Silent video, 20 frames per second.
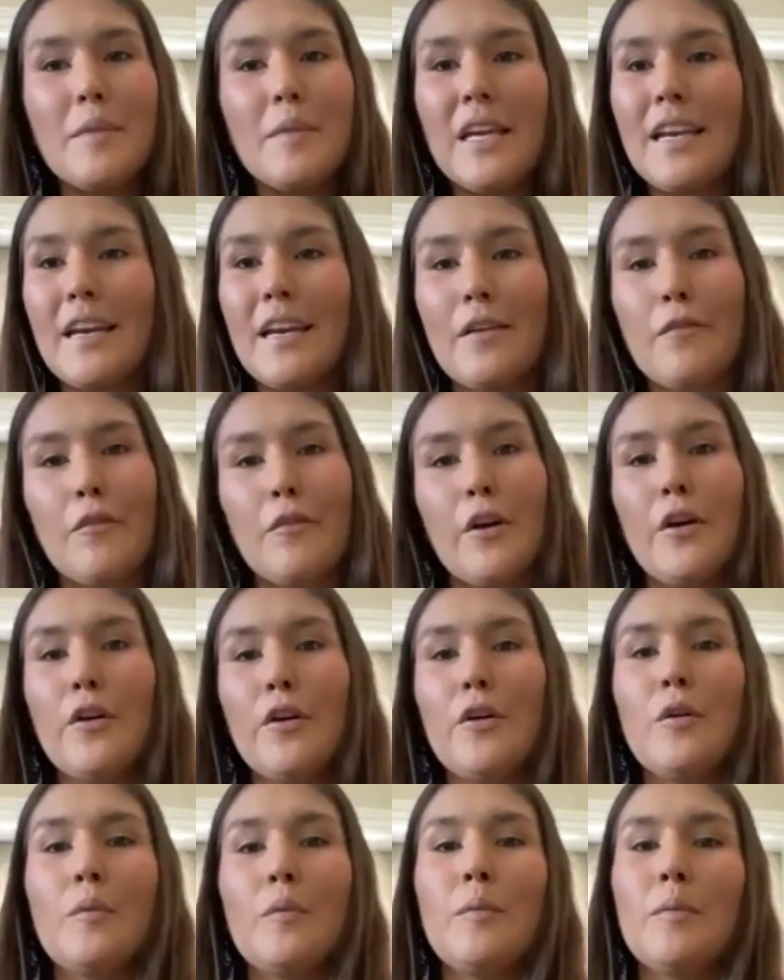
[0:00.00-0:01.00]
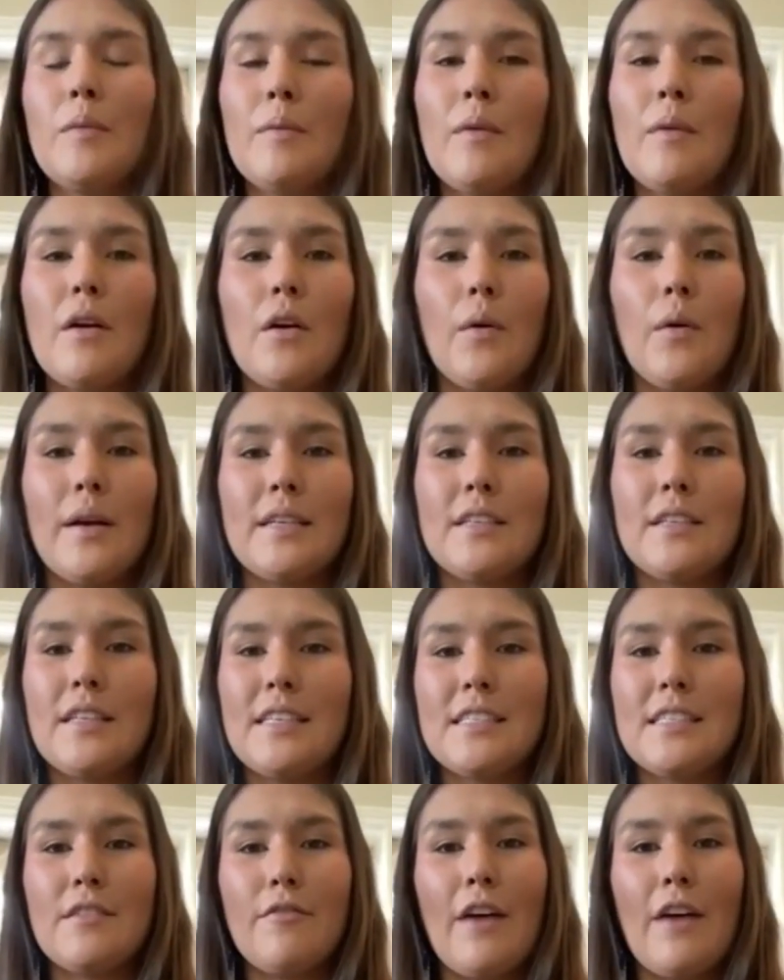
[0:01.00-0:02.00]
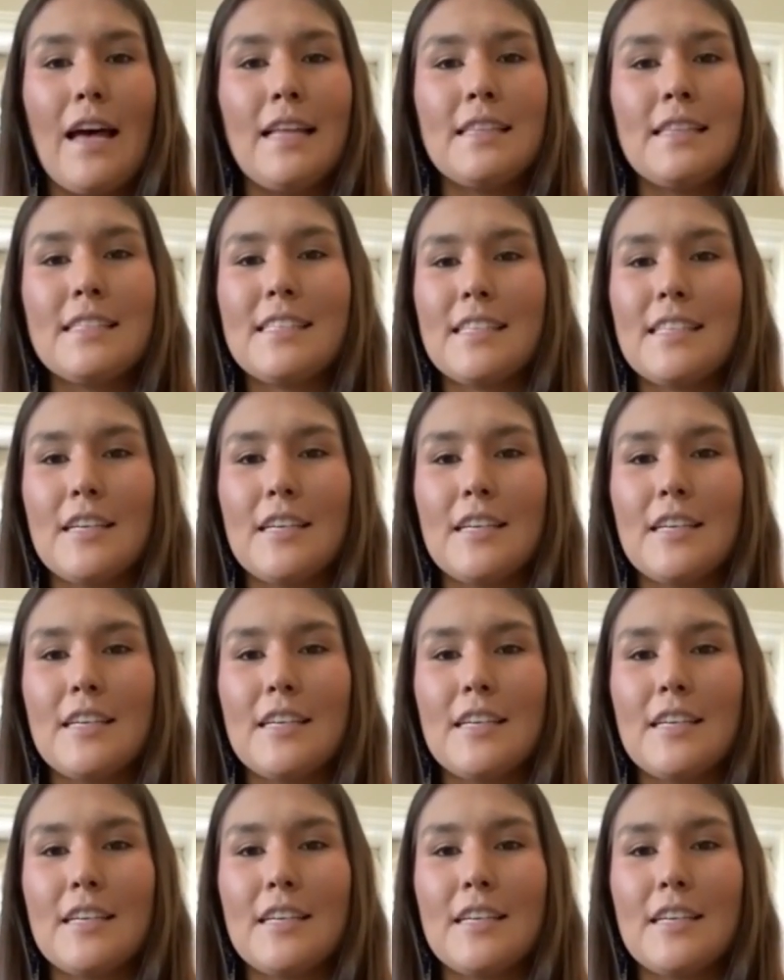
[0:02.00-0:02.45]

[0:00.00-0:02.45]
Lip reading: the meeting room, going to these events.